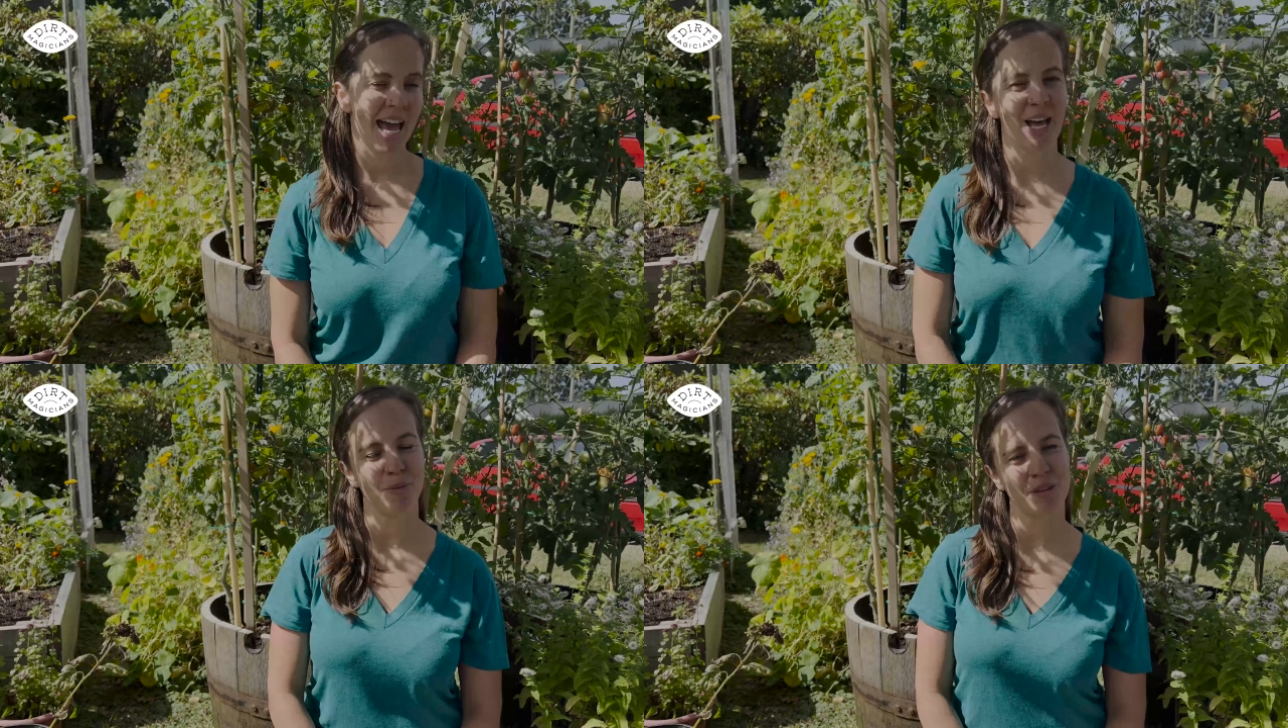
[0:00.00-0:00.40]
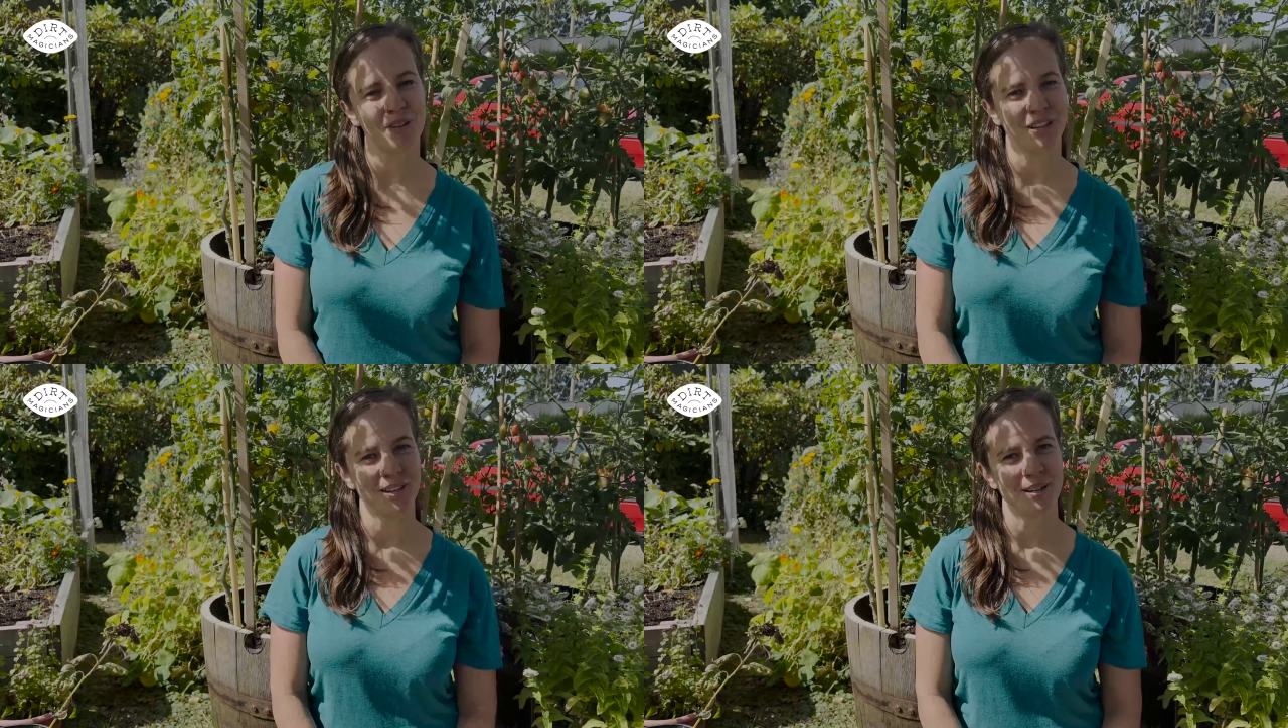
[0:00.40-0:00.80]
help
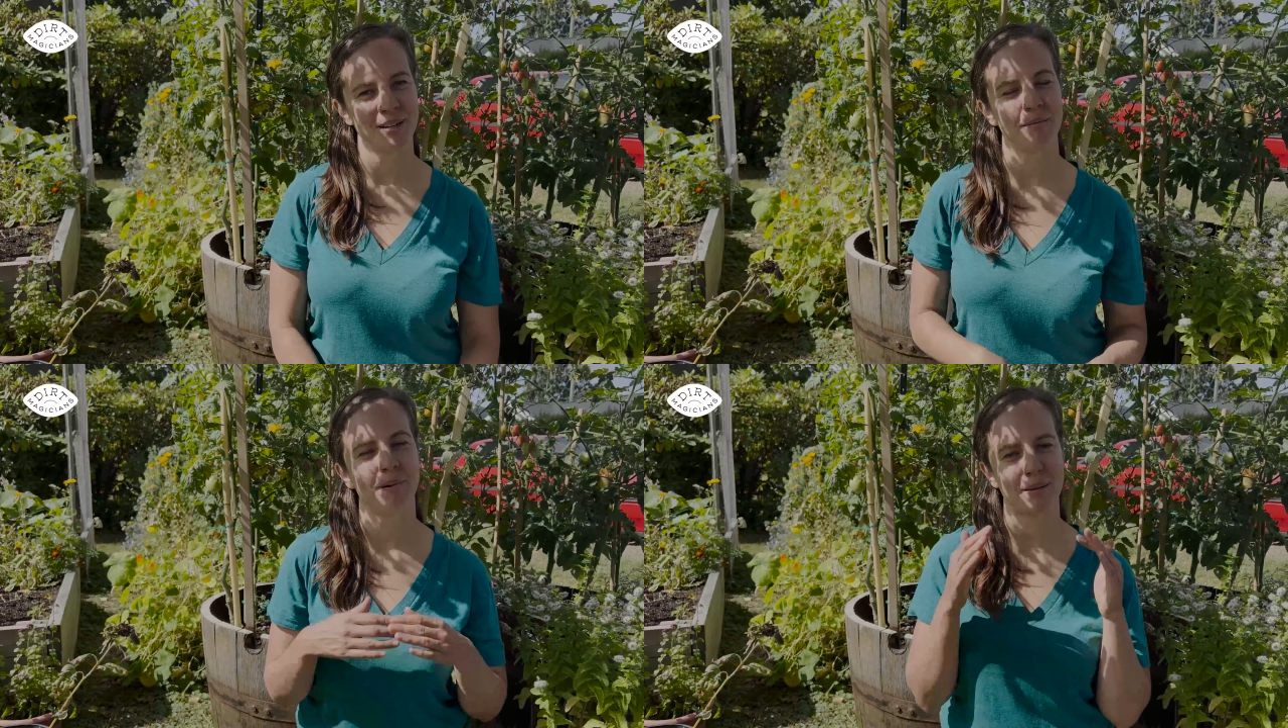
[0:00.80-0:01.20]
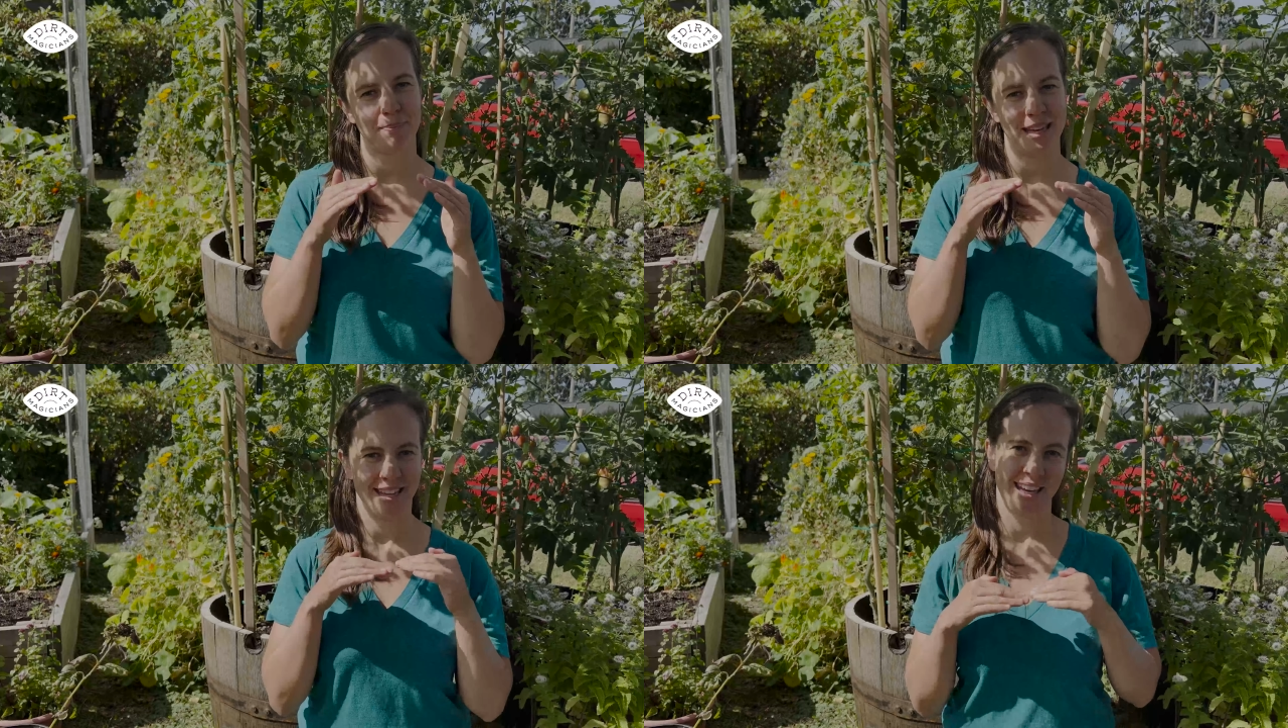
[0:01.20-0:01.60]
you learn by
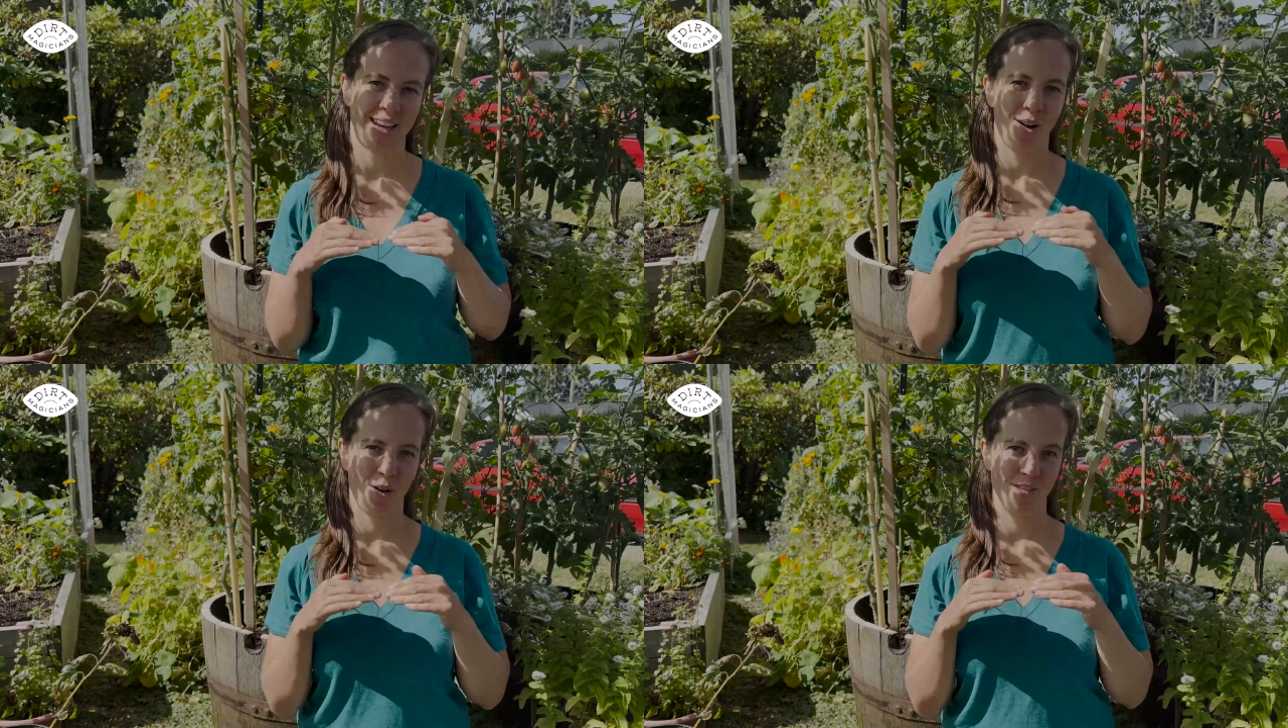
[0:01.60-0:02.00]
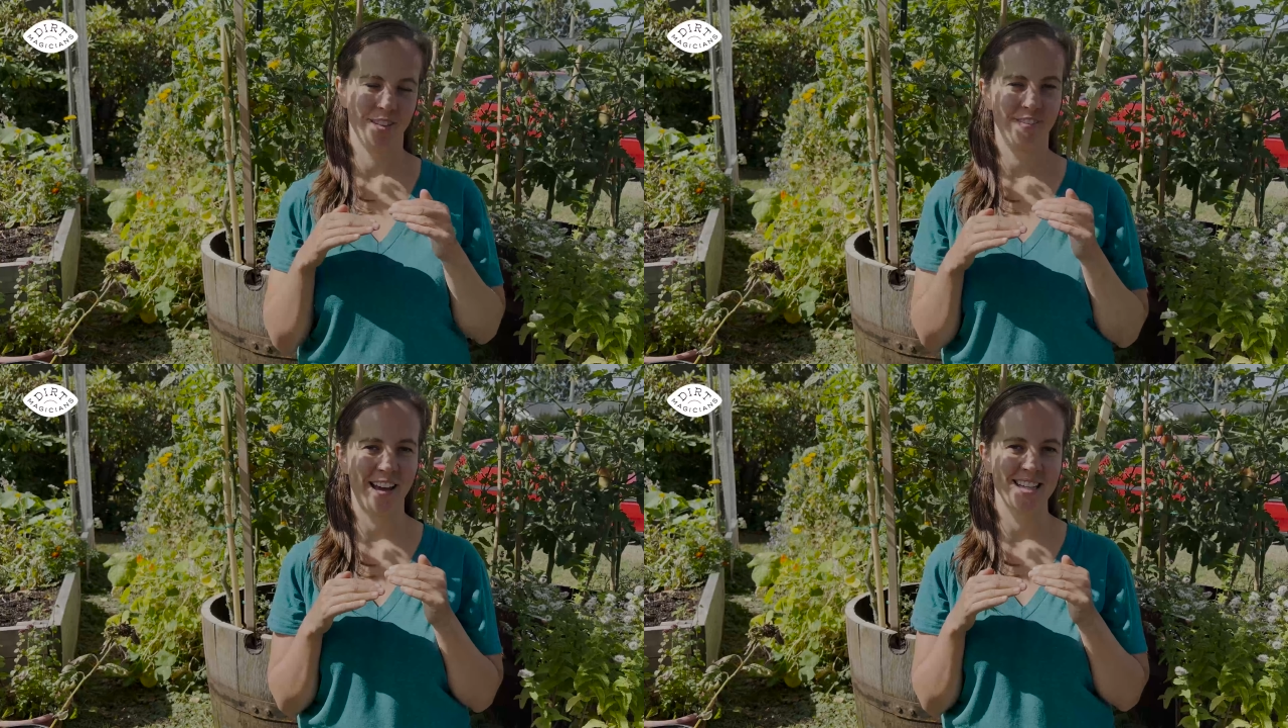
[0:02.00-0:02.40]
peeking over
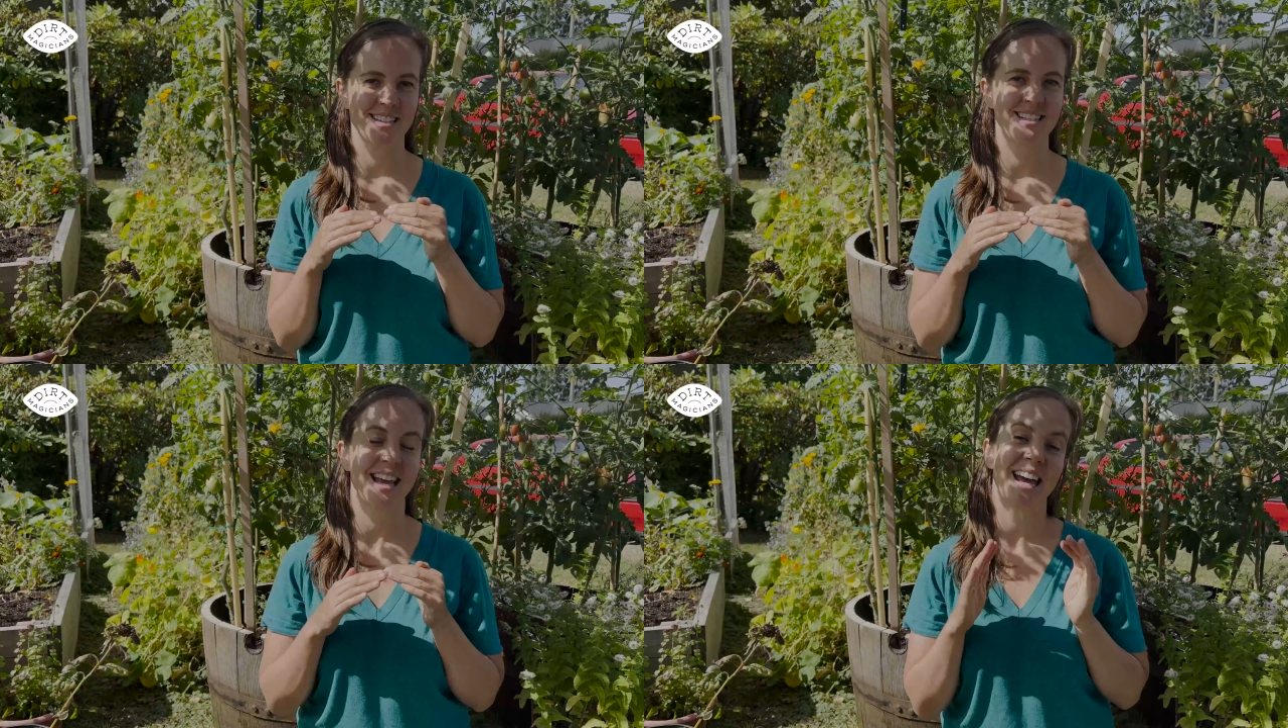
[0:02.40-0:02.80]
the fence.